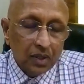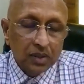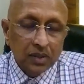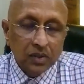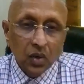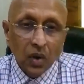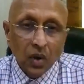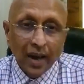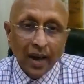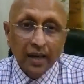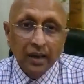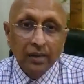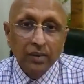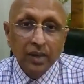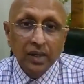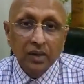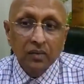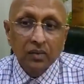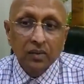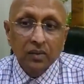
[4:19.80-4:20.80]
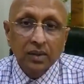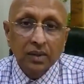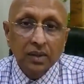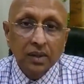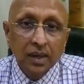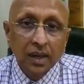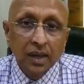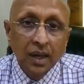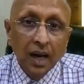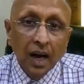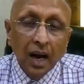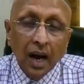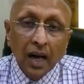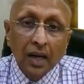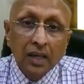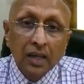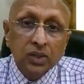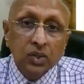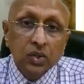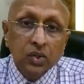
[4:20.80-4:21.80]
So Hahnemann
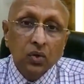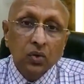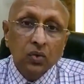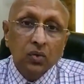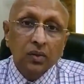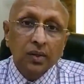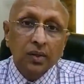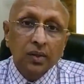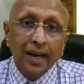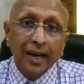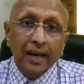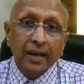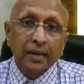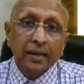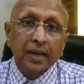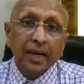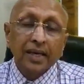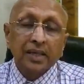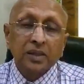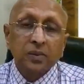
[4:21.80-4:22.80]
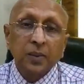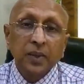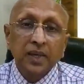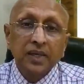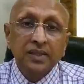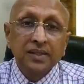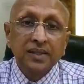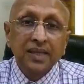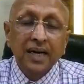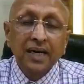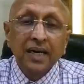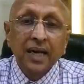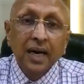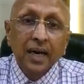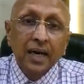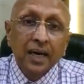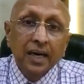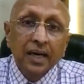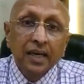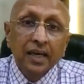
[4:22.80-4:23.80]
also explains that
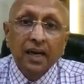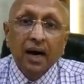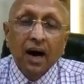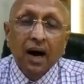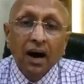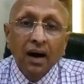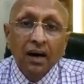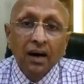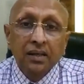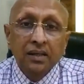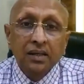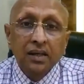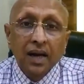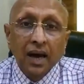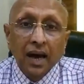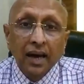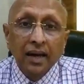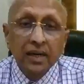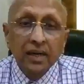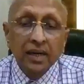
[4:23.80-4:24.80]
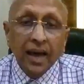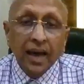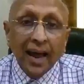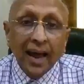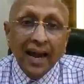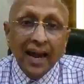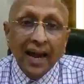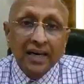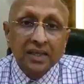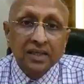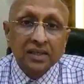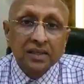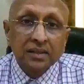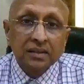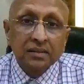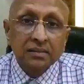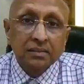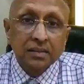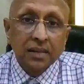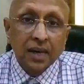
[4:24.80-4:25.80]
it acts
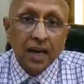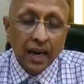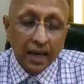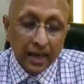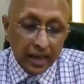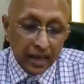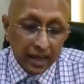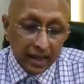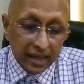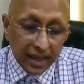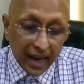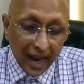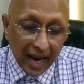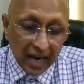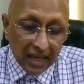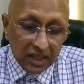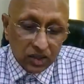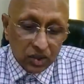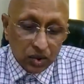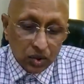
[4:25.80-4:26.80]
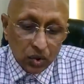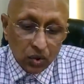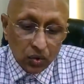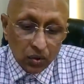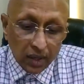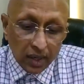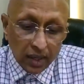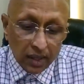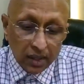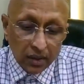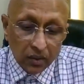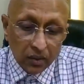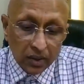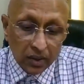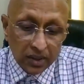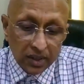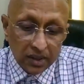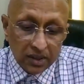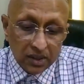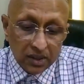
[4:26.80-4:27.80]

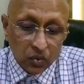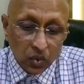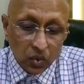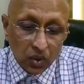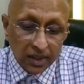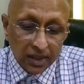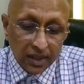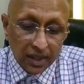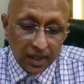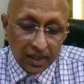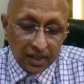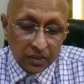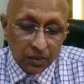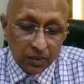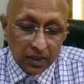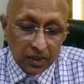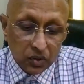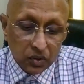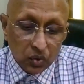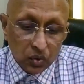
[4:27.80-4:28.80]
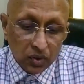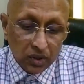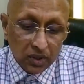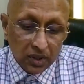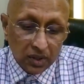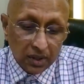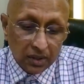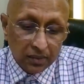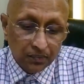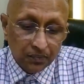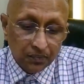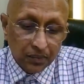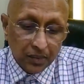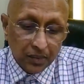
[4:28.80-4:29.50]
curatively. This is what he explains over there.